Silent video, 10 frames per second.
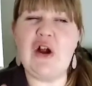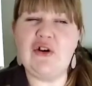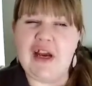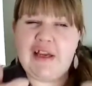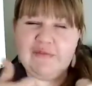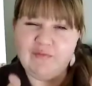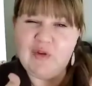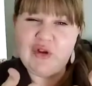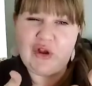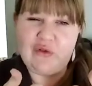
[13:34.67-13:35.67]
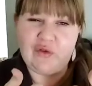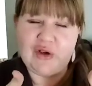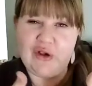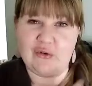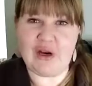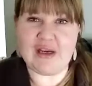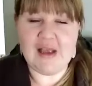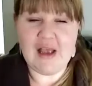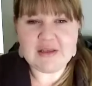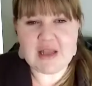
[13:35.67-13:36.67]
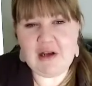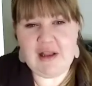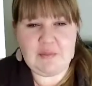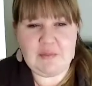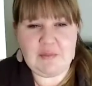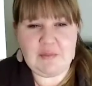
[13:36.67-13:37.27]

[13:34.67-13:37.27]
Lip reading: all right, good for you, right? It's kind of like